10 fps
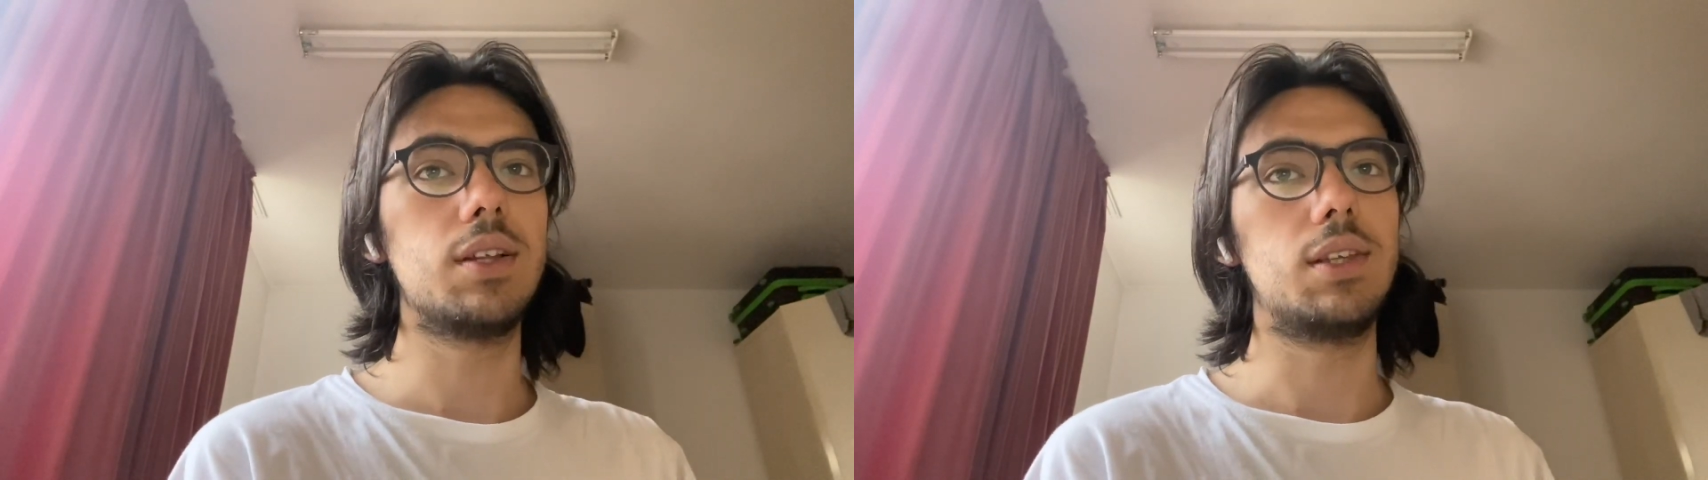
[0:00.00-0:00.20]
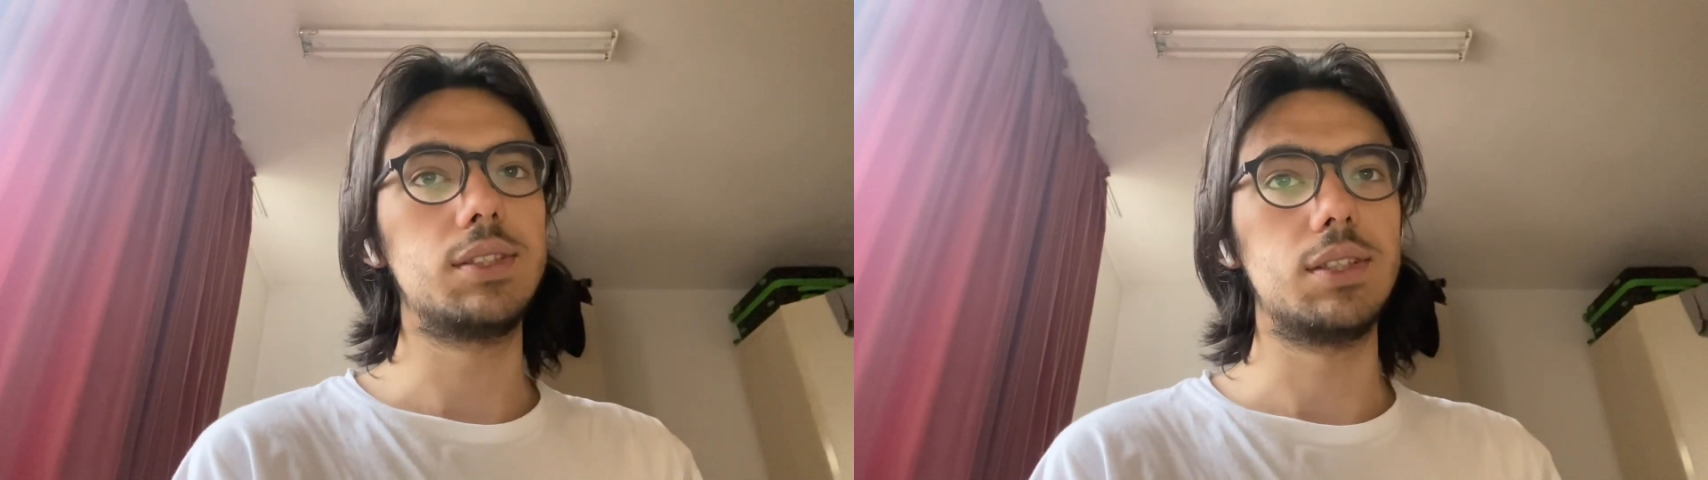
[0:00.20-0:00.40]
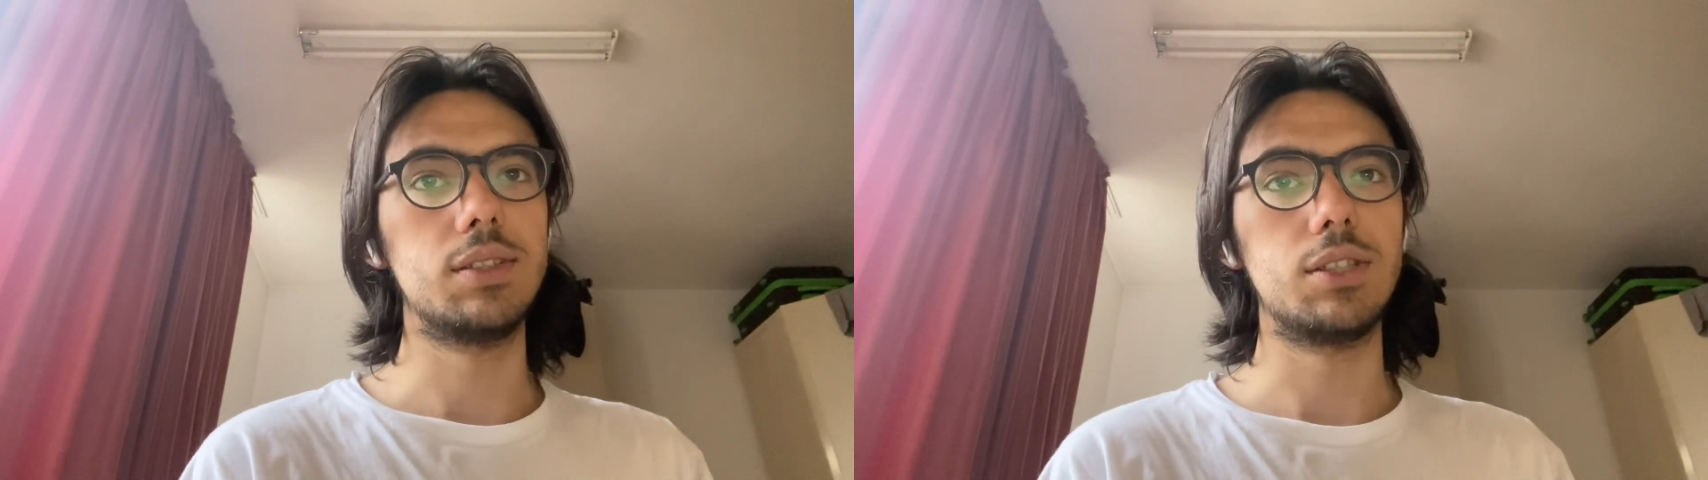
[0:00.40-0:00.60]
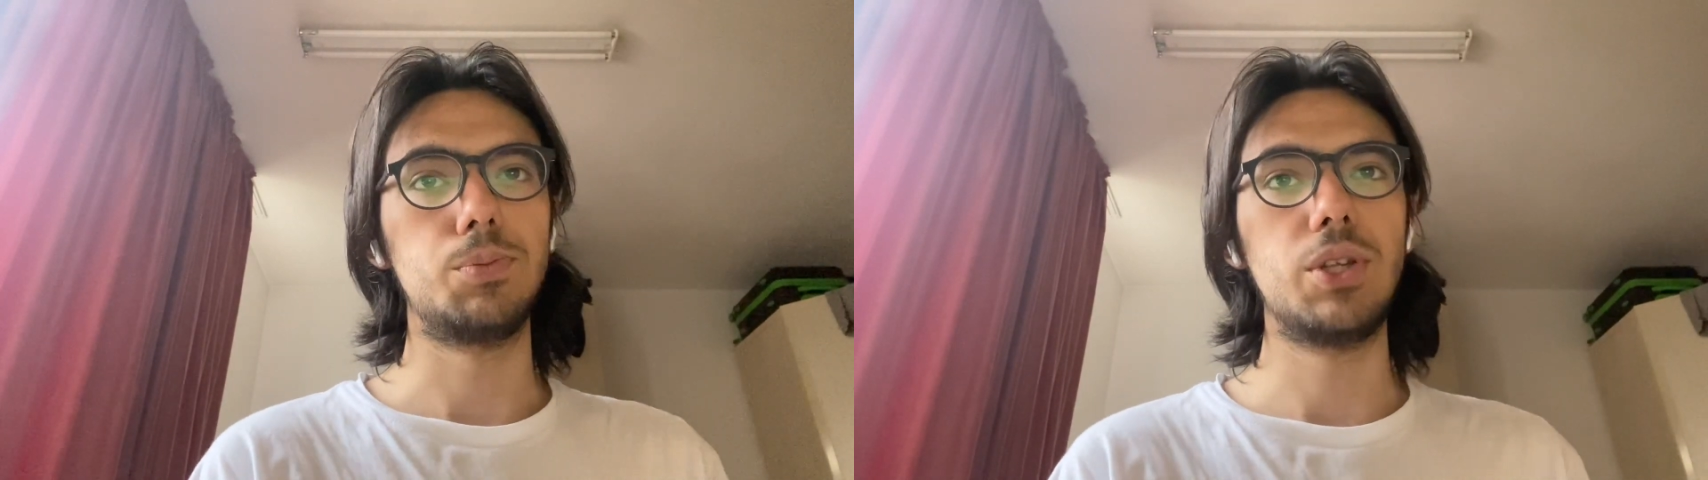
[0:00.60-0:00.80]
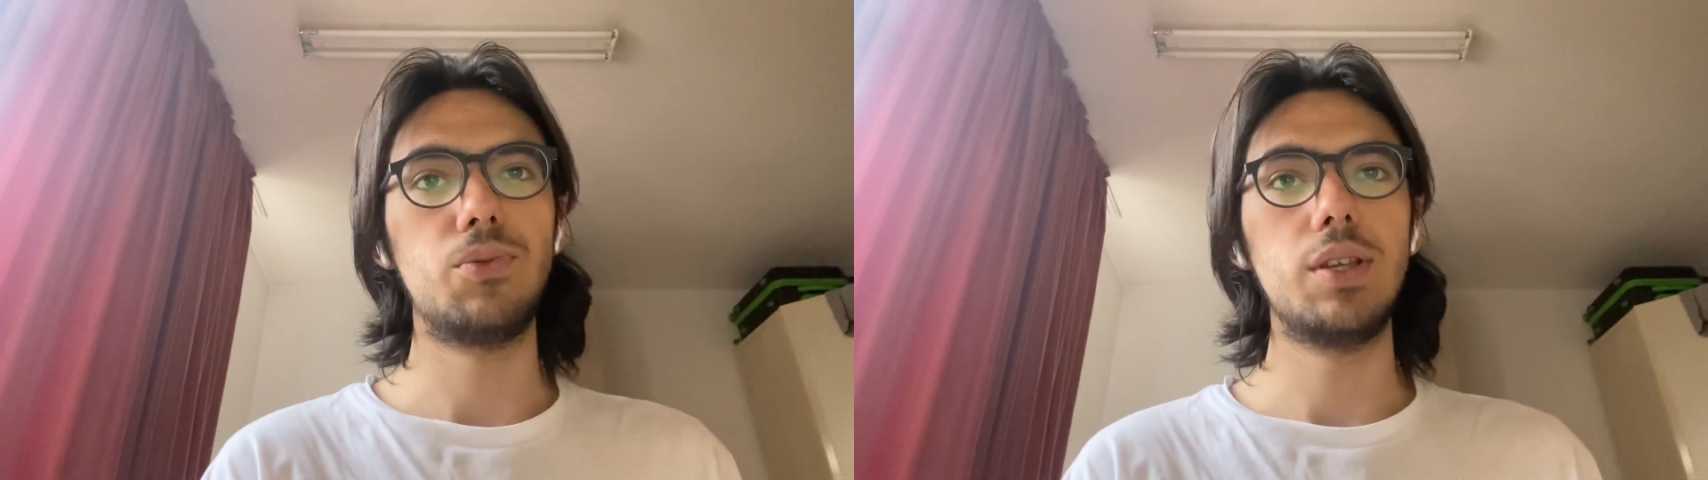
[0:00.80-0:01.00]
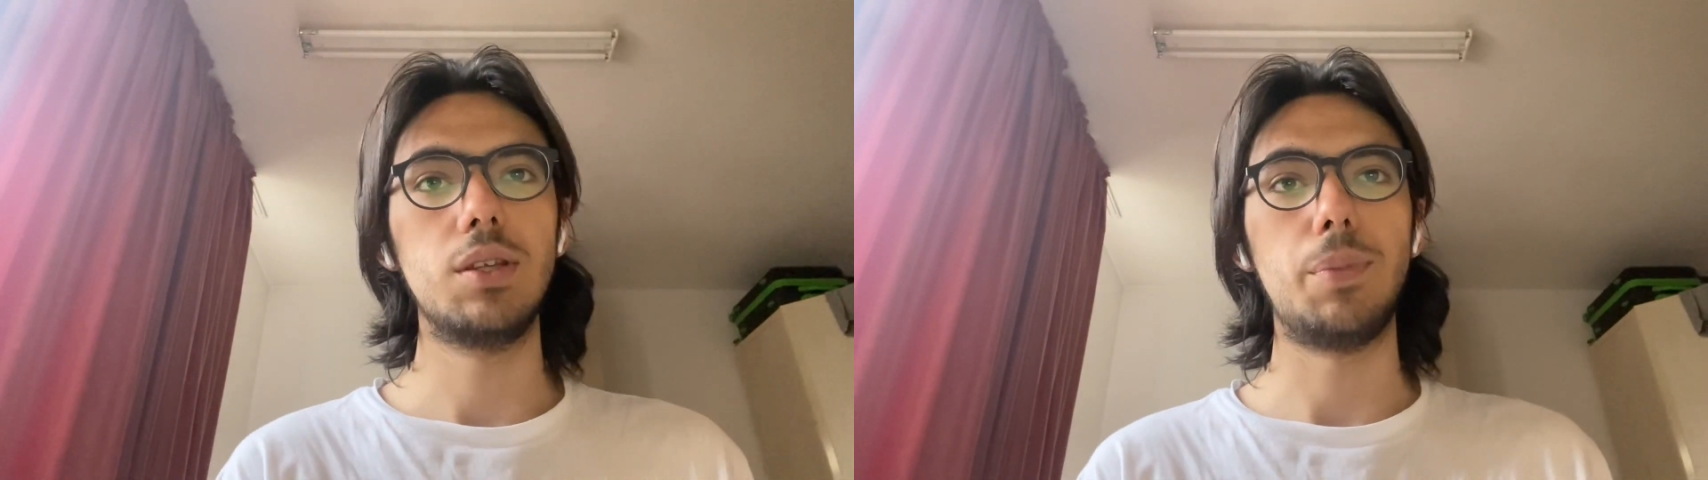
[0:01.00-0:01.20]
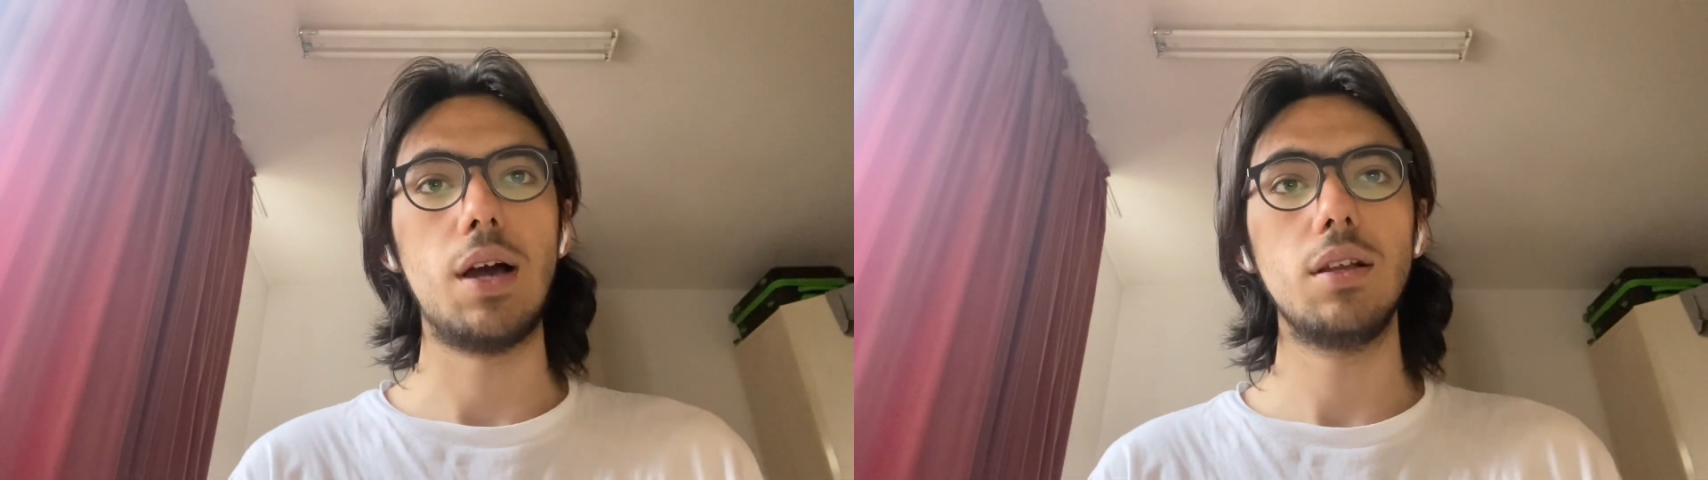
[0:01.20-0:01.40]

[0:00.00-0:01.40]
distances between the parallel